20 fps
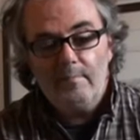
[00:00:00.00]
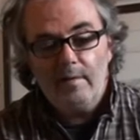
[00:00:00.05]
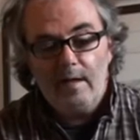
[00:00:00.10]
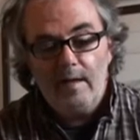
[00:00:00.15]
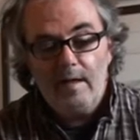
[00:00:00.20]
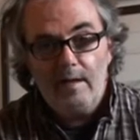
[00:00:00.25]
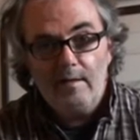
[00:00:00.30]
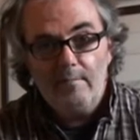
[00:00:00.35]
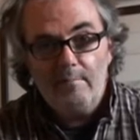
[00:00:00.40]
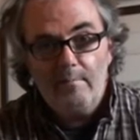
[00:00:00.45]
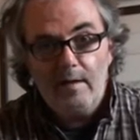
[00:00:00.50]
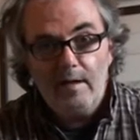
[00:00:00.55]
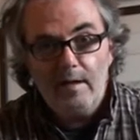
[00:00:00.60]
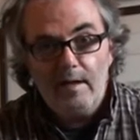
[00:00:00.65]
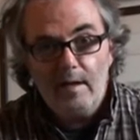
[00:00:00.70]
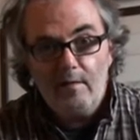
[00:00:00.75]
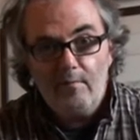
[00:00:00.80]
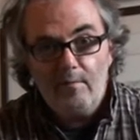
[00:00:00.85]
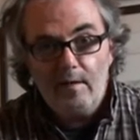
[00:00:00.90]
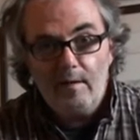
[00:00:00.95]
hear me
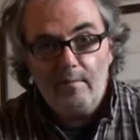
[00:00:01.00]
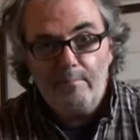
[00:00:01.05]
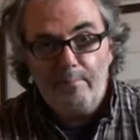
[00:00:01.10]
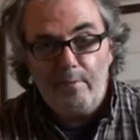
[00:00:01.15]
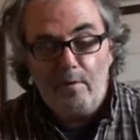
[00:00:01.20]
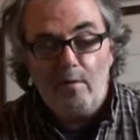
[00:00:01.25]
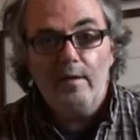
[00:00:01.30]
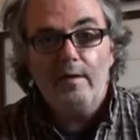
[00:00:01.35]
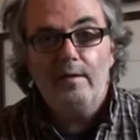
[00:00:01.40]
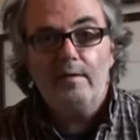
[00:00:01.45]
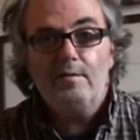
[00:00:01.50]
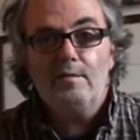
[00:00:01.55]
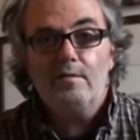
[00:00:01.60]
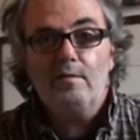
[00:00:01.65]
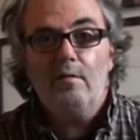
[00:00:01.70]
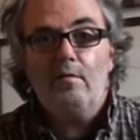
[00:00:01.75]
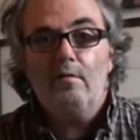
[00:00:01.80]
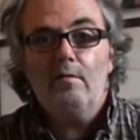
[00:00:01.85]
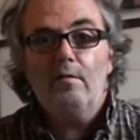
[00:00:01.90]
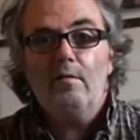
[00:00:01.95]
giving points
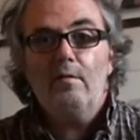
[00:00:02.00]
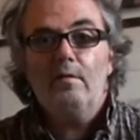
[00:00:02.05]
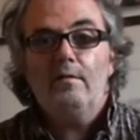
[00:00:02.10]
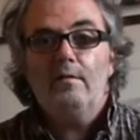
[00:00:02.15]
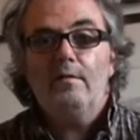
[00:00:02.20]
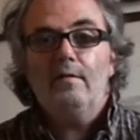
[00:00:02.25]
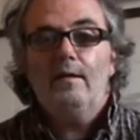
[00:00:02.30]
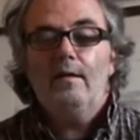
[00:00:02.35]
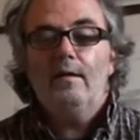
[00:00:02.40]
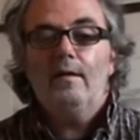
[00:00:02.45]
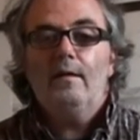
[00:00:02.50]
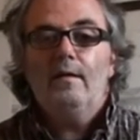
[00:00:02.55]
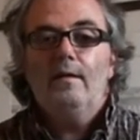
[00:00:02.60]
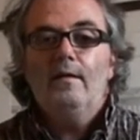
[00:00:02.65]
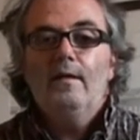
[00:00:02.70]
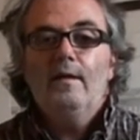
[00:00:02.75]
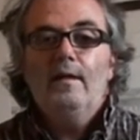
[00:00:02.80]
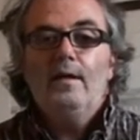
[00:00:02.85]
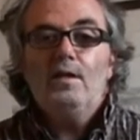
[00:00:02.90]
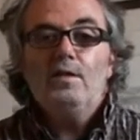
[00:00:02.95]
or
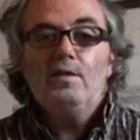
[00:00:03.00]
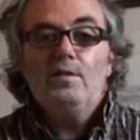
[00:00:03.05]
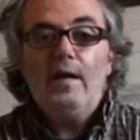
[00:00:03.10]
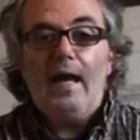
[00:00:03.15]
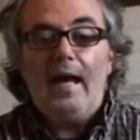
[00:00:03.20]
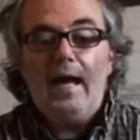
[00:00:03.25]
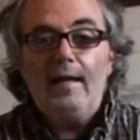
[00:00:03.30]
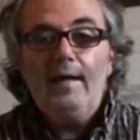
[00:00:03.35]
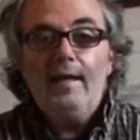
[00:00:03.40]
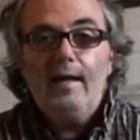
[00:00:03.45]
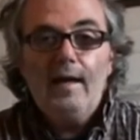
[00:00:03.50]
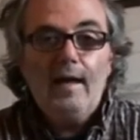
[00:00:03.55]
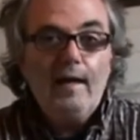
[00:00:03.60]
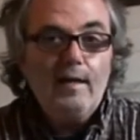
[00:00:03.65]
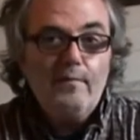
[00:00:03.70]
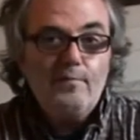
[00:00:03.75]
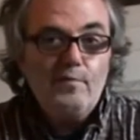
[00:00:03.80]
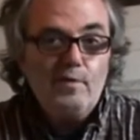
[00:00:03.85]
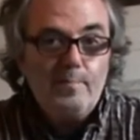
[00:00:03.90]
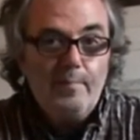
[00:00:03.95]
to any kind
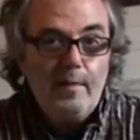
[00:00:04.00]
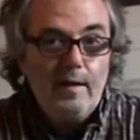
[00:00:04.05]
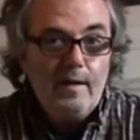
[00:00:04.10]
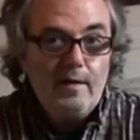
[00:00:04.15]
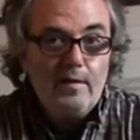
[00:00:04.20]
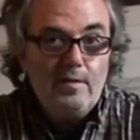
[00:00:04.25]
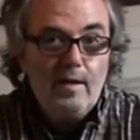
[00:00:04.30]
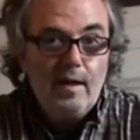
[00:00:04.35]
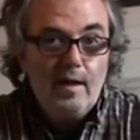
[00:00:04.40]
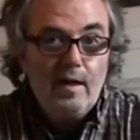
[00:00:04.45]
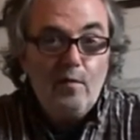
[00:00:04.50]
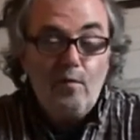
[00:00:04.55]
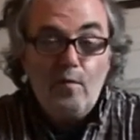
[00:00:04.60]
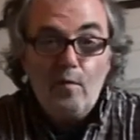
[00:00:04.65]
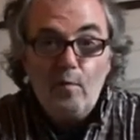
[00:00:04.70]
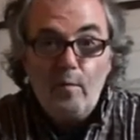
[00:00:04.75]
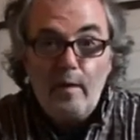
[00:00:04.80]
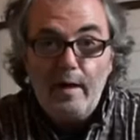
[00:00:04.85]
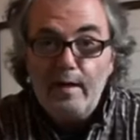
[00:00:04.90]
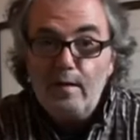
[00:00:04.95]
of spirit drink or
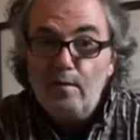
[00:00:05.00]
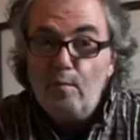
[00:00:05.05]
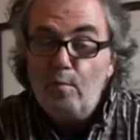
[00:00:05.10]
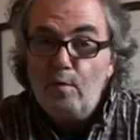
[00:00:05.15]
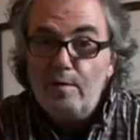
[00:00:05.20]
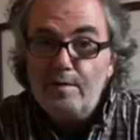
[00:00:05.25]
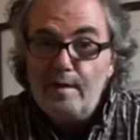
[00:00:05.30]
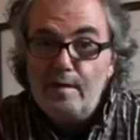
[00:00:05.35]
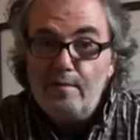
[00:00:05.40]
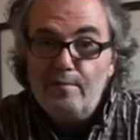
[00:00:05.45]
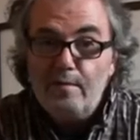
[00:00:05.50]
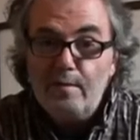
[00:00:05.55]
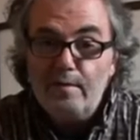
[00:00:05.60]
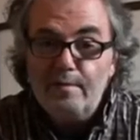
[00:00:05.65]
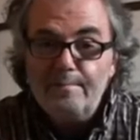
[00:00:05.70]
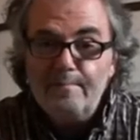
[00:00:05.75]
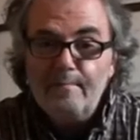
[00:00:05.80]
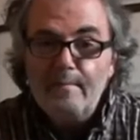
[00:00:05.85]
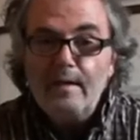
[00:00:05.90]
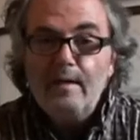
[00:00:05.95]
wine or whatever.
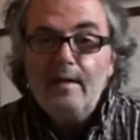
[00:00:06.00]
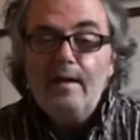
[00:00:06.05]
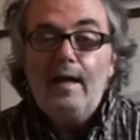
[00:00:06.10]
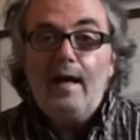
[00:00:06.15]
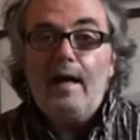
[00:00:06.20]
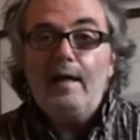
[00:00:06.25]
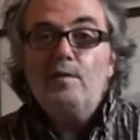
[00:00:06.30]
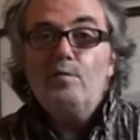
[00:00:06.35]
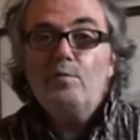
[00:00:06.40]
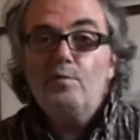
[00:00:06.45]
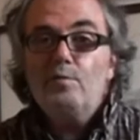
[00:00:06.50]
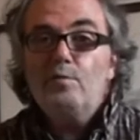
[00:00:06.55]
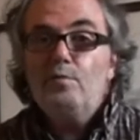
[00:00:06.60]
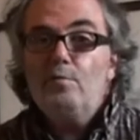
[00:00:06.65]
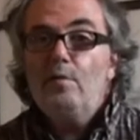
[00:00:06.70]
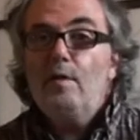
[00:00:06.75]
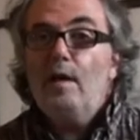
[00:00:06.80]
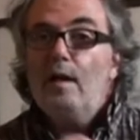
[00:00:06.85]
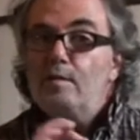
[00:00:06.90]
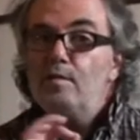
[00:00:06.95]
I don't do
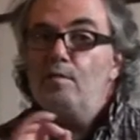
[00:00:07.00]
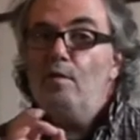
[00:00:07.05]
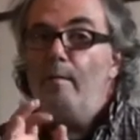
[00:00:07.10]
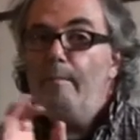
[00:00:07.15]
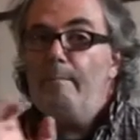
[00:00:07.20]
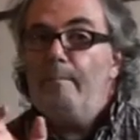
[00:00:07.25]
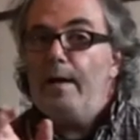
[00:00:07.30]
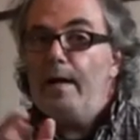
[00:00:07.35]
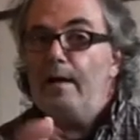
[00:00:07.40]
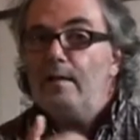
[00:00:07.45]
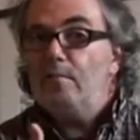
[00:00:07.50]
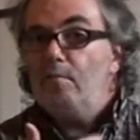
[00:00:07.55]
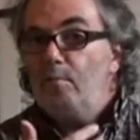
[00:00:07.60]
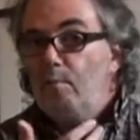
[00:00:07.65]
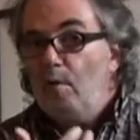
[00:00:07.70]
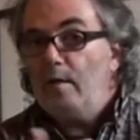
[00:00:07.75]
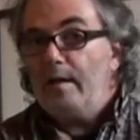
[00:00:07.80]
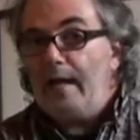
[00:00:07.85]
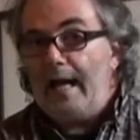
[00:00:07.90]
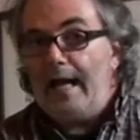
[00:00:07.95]
that. It's not part of
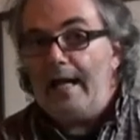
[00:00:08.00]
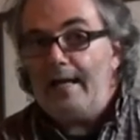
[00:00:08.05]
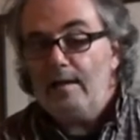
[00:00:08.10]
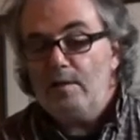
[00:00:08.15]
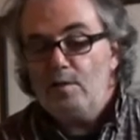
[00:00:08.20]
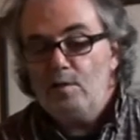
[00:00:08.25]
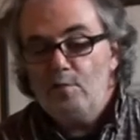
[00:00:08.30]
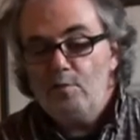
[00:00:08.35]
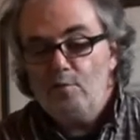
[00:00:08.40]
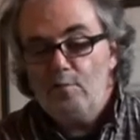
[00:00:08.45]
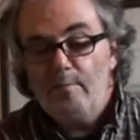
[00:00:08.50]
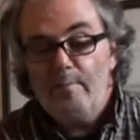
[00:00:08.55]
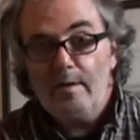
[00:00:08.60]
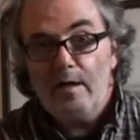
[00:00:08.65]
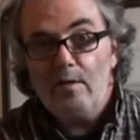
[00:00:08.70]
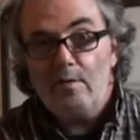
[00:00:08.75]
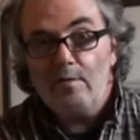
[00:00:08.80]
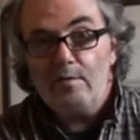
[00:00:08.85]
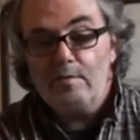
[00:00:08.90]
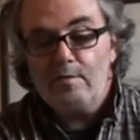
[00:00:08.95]
what I do,
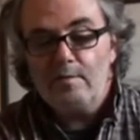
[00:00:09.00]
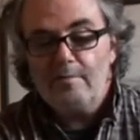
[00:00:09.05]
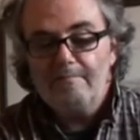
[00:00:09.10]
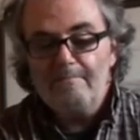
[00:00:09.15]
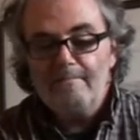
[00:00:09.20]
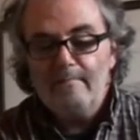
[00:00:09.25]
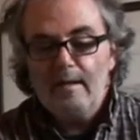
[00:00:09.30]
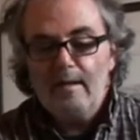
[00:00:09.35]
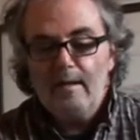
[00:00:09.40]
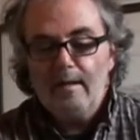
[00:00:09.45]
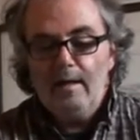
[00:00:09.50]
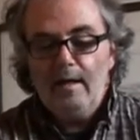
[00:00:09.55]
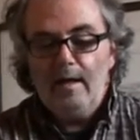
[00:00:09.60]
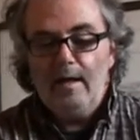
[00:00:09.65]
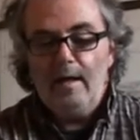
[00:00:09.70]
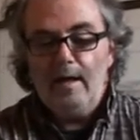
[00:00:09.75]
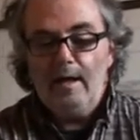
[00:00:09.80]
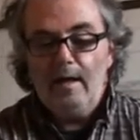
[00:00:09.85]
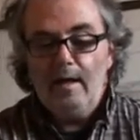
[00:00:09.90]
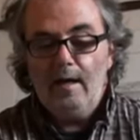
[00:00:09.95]
because
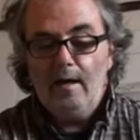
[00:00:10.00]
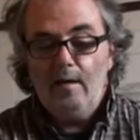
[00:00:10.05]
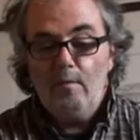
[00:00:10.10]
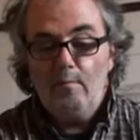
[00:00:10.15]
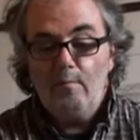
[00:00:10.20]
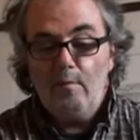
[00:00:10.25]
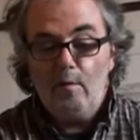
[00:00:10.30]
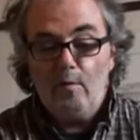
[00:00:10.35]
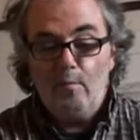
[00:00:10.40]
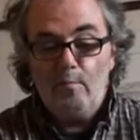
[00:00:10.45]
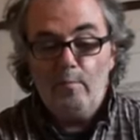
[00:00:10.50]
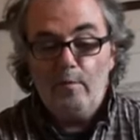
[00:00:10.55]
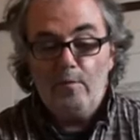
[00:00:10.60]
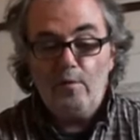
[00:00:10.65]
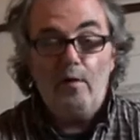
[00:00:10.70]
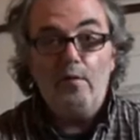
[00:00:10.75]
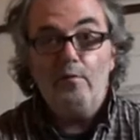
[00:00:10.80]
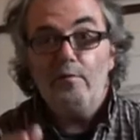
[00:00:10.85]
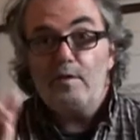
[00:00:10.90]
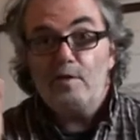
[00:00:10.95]
with
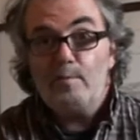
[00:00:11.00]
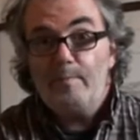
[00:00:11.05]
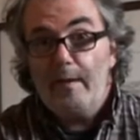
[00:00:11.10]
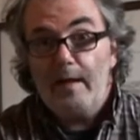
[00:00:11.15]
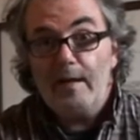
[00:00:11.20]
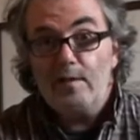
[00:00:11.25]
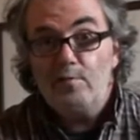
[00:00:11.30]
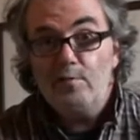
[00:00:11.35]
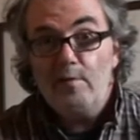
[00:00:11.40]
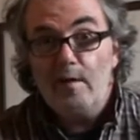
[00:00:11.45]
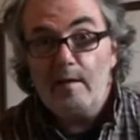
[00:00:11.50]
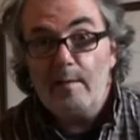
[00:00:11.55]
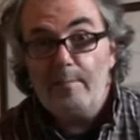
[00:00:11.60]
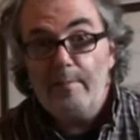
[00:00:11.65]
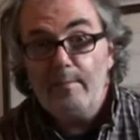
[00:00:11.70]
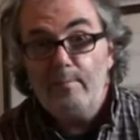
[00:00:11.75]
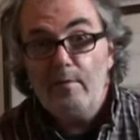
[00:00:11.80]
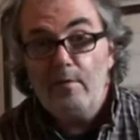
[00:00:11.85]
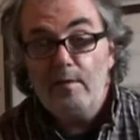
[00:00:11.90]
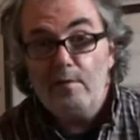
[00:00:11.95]
all respect to other
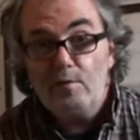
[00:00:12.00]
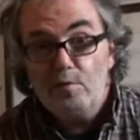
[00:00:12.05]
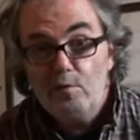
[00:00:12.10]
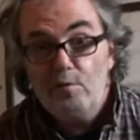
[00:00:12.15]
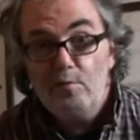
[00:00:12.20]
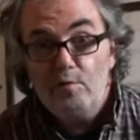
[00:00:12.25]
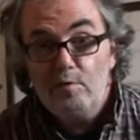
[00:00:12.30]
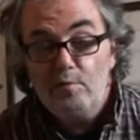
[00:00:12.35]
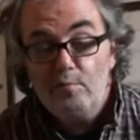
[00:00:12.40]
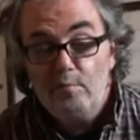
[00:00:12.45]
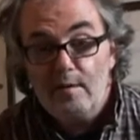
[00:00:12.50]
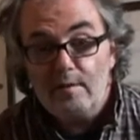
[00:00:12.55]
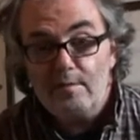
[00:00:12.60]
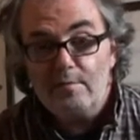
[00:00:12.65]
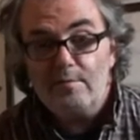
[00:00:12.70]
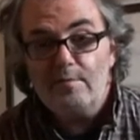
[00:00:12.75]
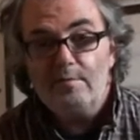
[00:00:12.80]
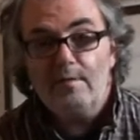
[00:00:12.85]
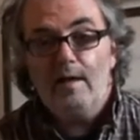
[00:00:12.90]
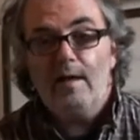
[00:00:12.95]
people that do
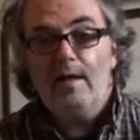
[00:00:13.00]
it,